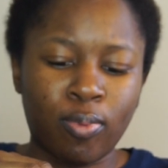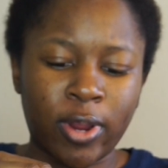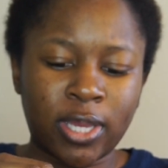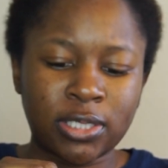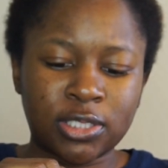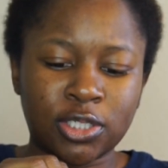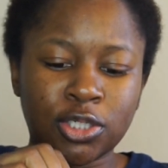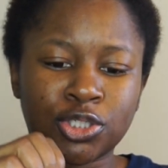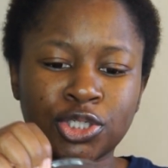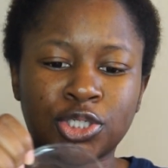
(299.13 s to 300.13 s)
brands
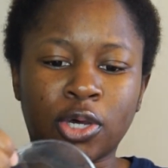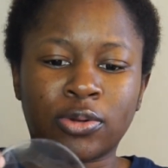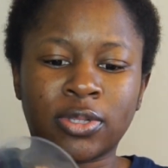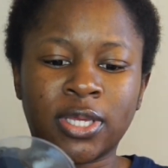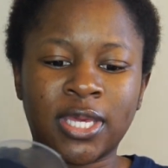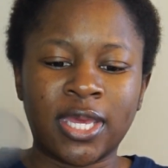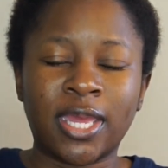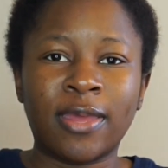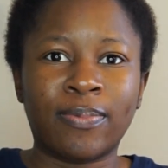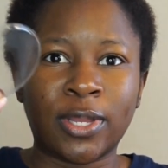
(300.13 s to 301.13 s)
should totally
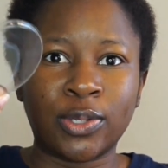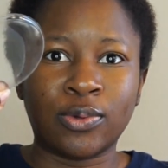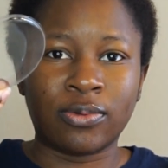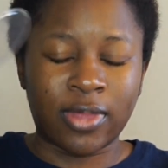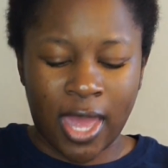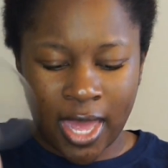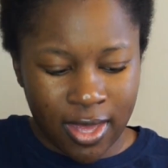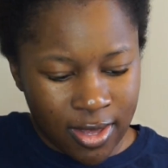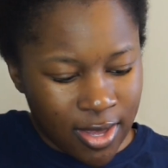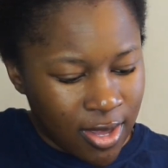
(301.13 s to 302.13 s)
get hip and do that